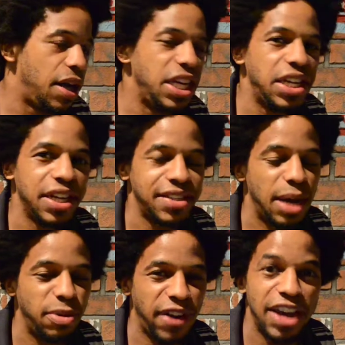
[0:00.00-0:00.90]
eating a
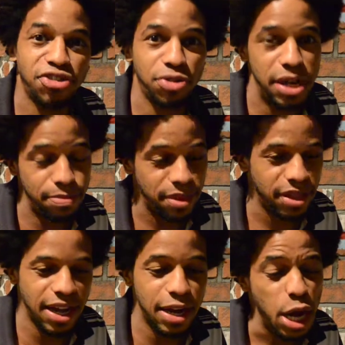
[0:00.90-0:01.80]
tub of ice cream,
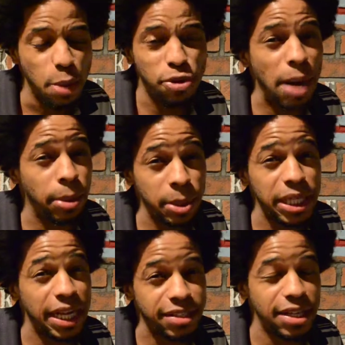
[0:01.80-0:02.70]
then
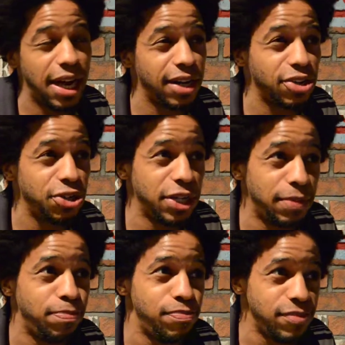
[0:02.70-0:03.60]
probably that's not a good,